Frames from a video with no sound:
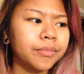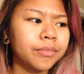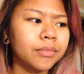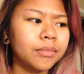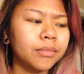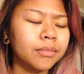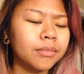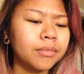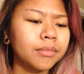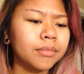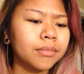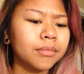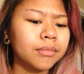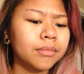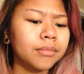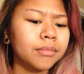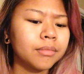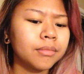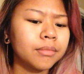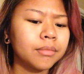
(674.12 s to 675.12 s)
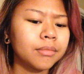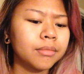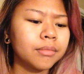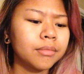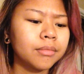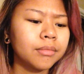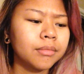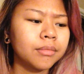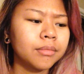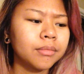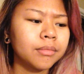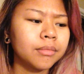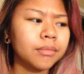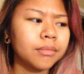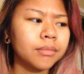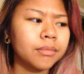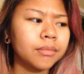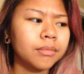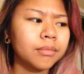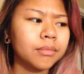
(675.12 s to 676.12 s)

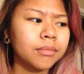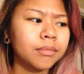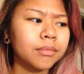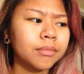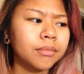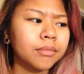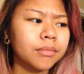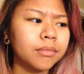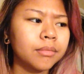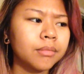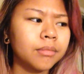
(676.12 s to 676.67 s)
No one is speaking in this clip.